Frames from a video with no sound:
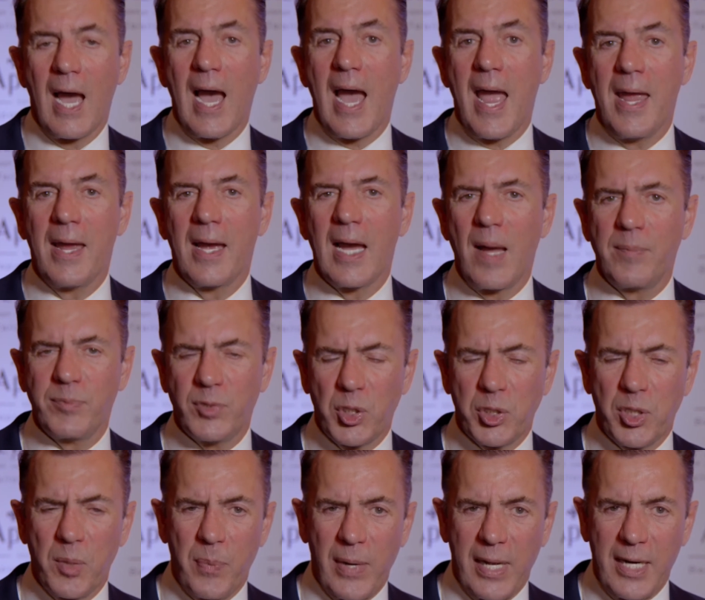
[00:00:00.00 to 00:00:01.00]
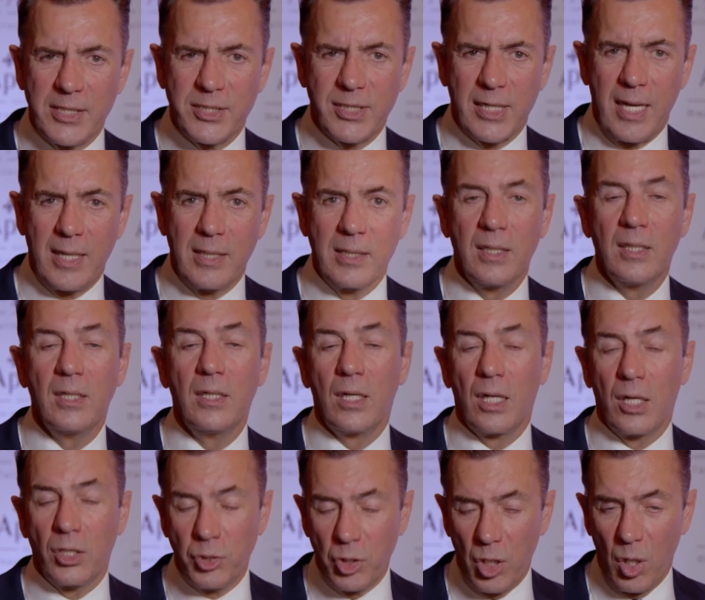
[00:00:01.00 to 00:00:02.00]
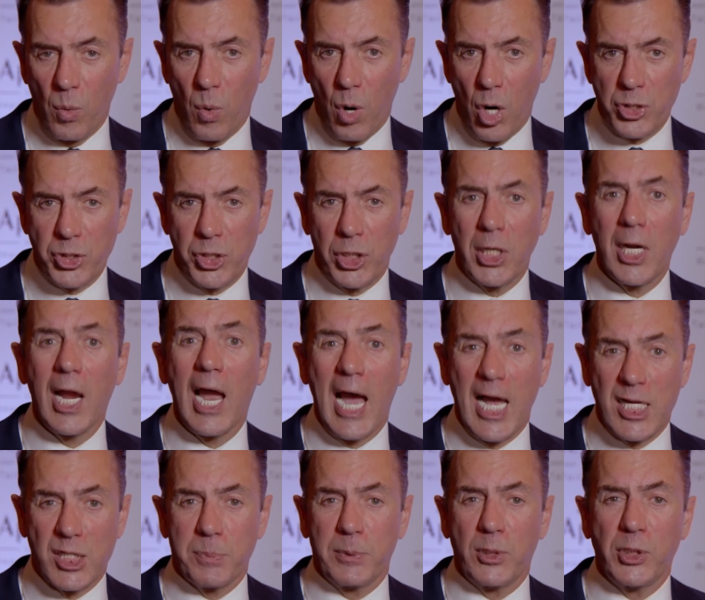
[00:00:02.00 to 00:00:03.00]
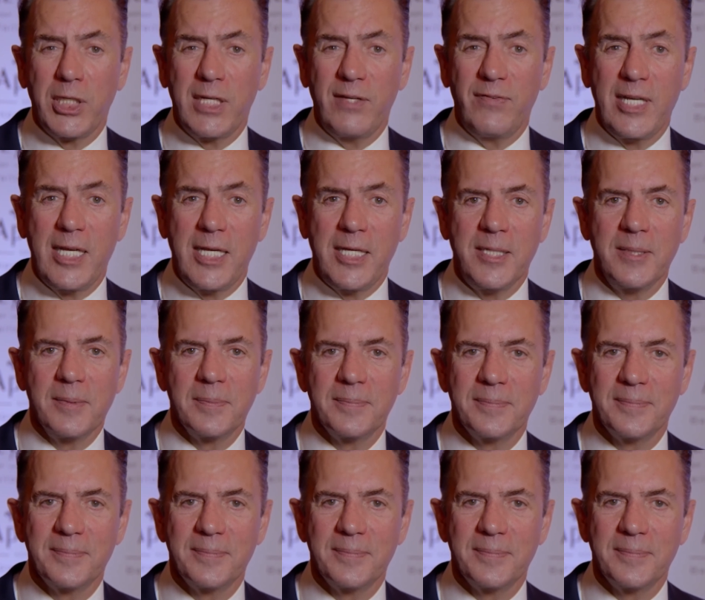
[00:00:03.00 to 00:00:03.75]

Hi, I'm Duncan Ballantyne, and you're watching Apsley TV.